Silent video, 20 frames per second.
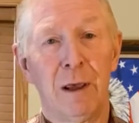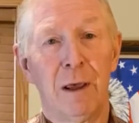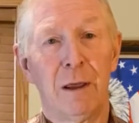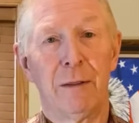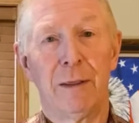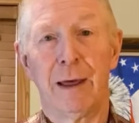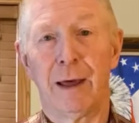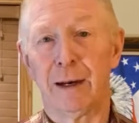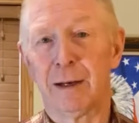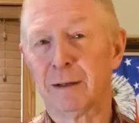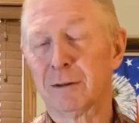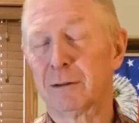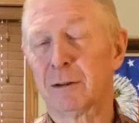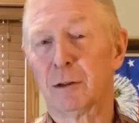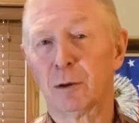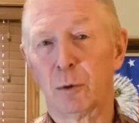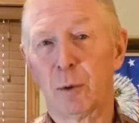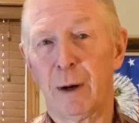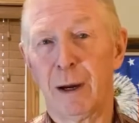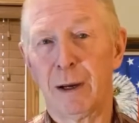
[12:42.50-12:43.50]
that
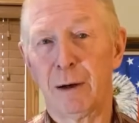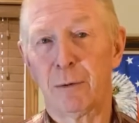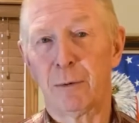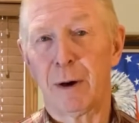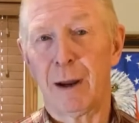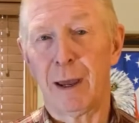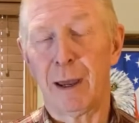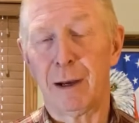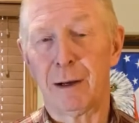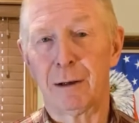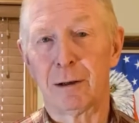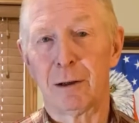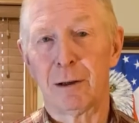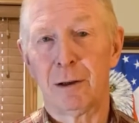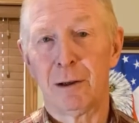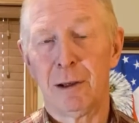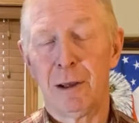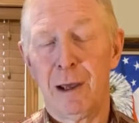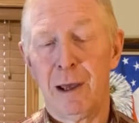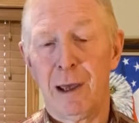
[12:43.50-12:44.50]
isn't quite right
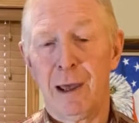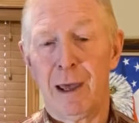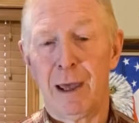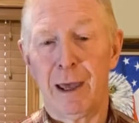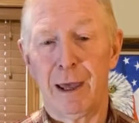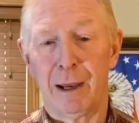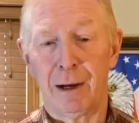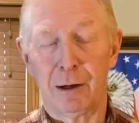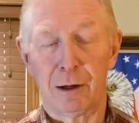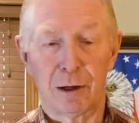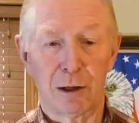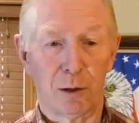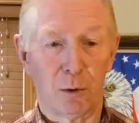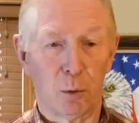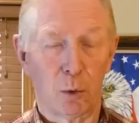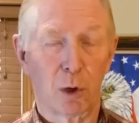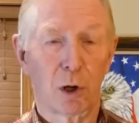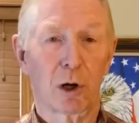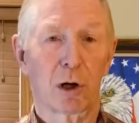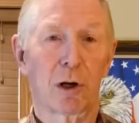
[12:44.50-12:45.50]
and can
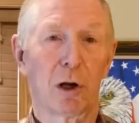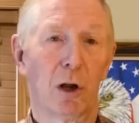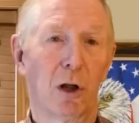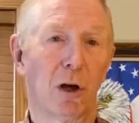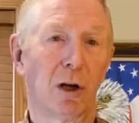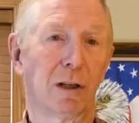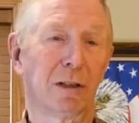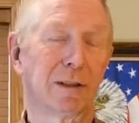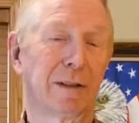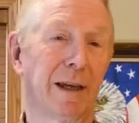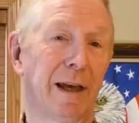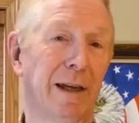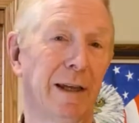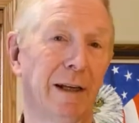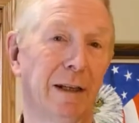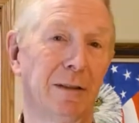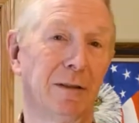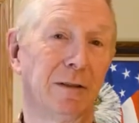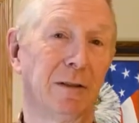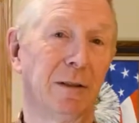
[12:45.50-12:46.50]
work alongside
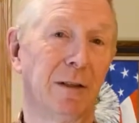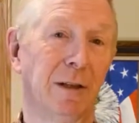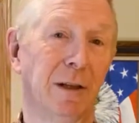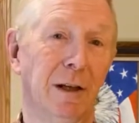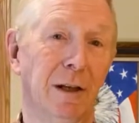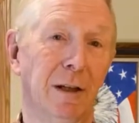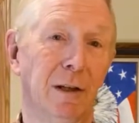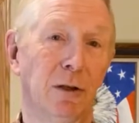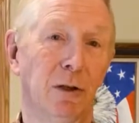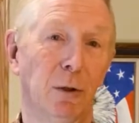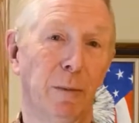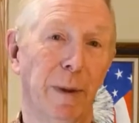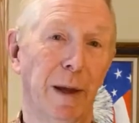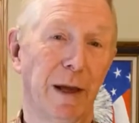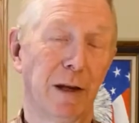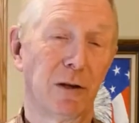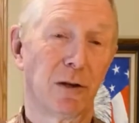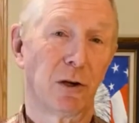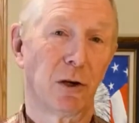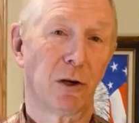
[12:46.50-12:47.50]
us to
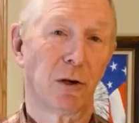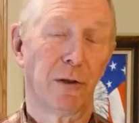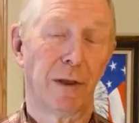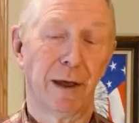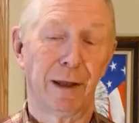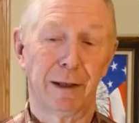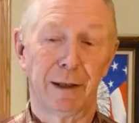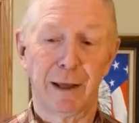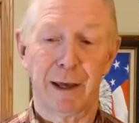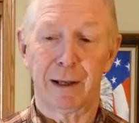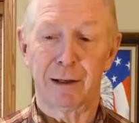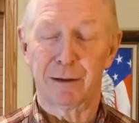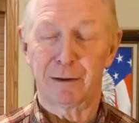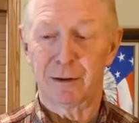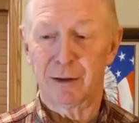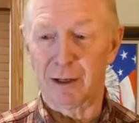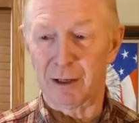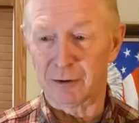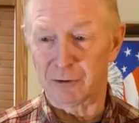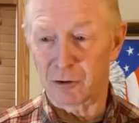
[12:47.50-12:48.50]
make sure that
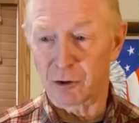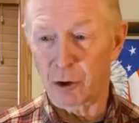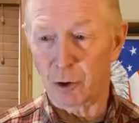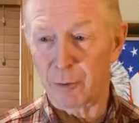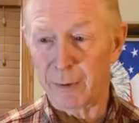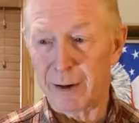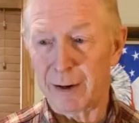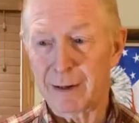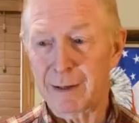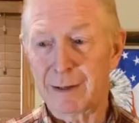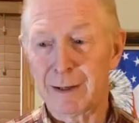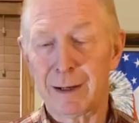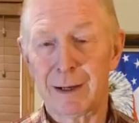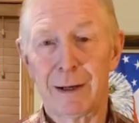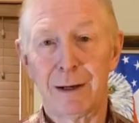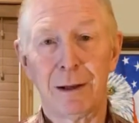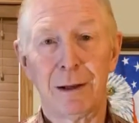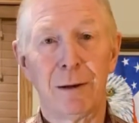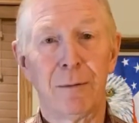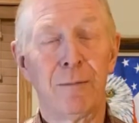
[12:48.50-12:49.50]
that gets
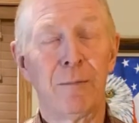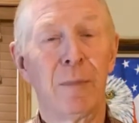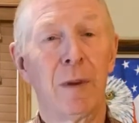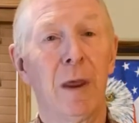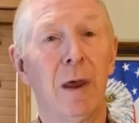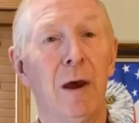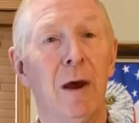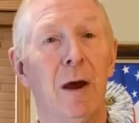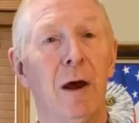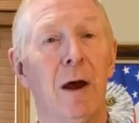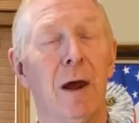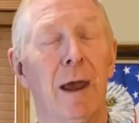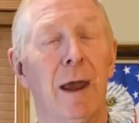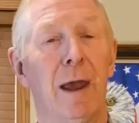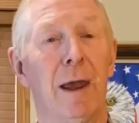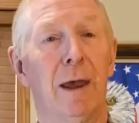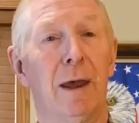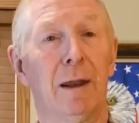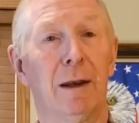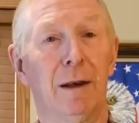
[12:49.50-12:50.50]
corrected
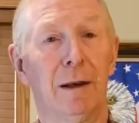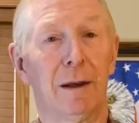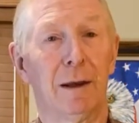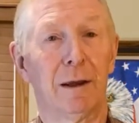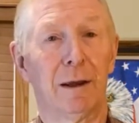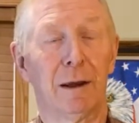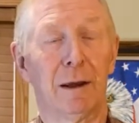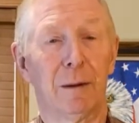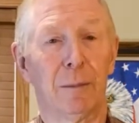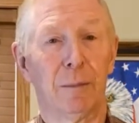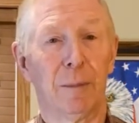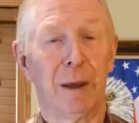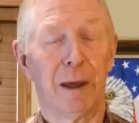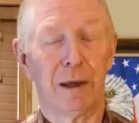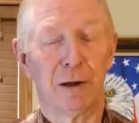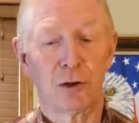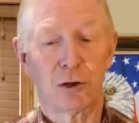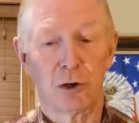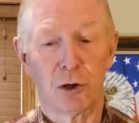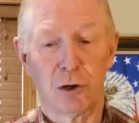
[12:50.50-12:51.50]
and uh,
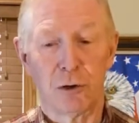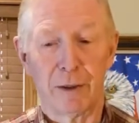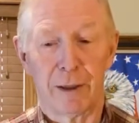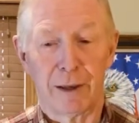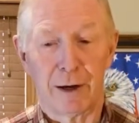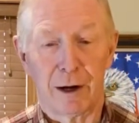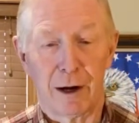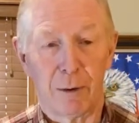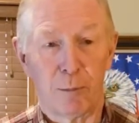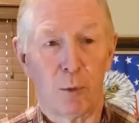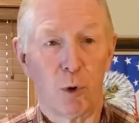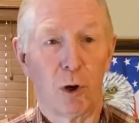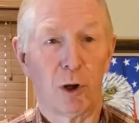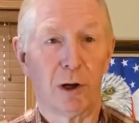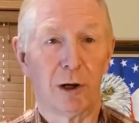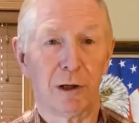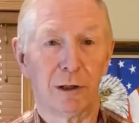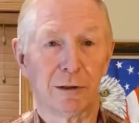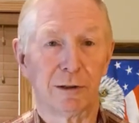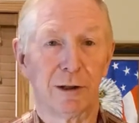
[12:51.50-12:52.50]
make sure that our
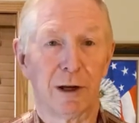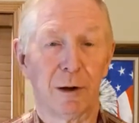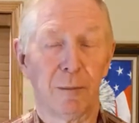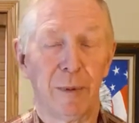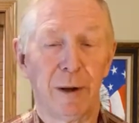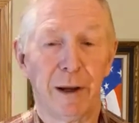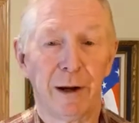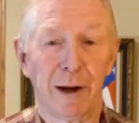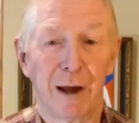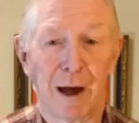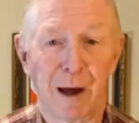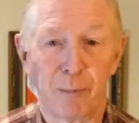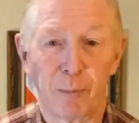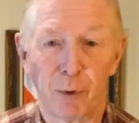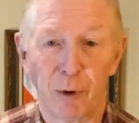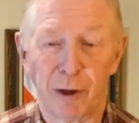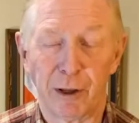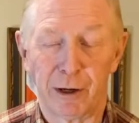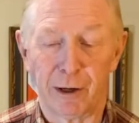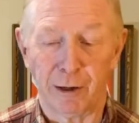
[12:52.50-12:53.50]
boilers are being
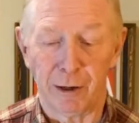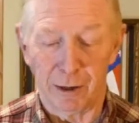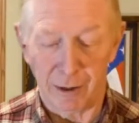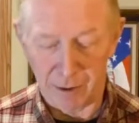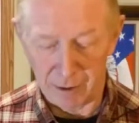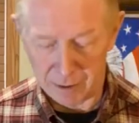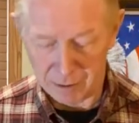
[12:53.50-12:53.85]
operated